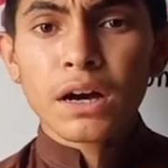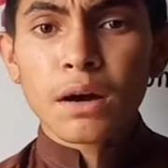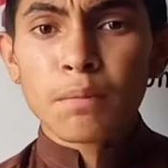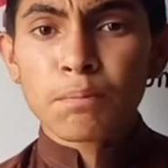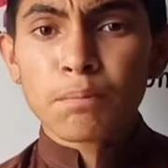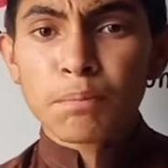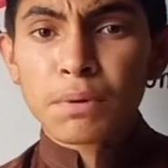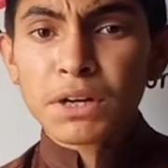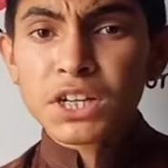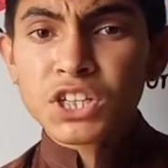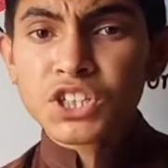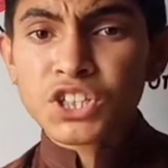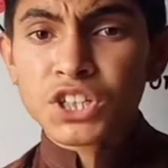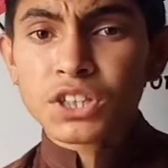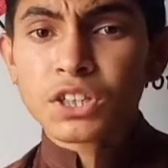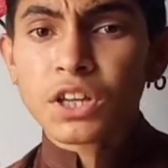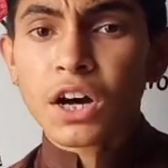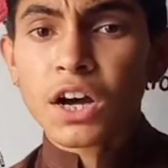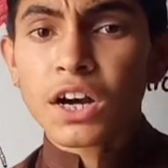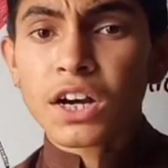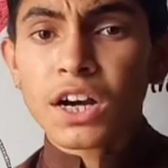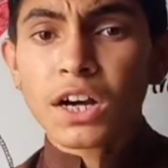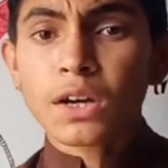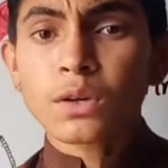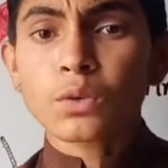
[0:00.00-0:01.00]
function are
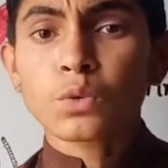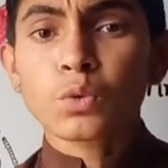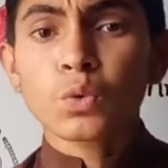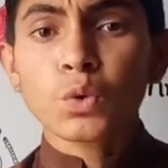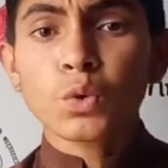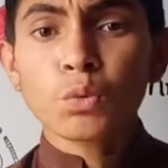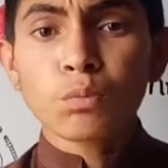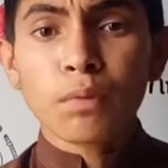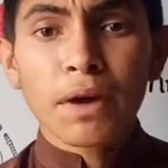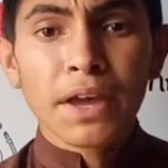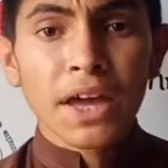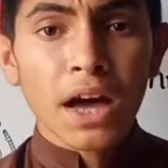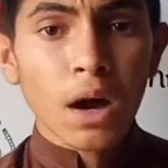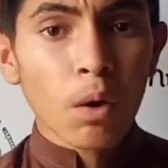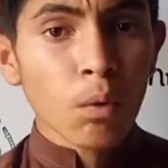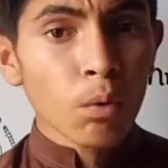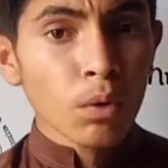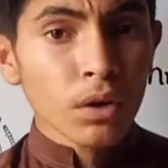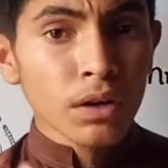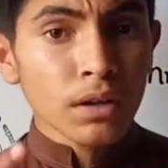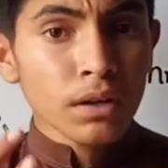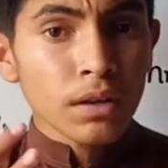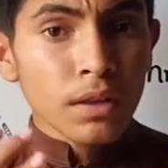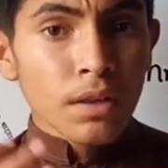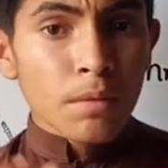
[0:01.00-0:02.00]
controlled by
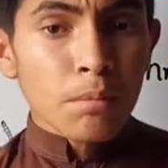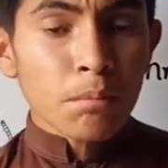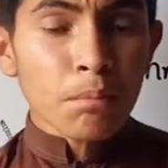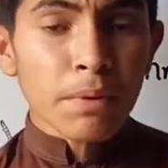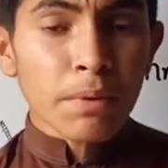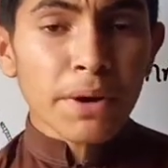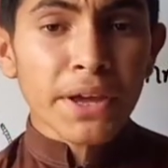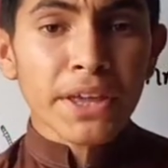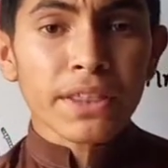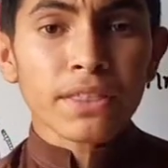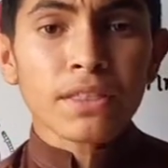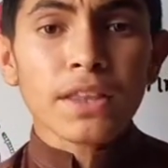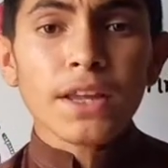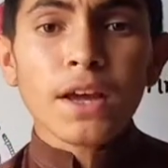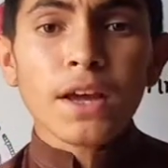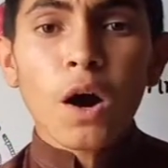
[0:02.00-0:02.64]
our brain.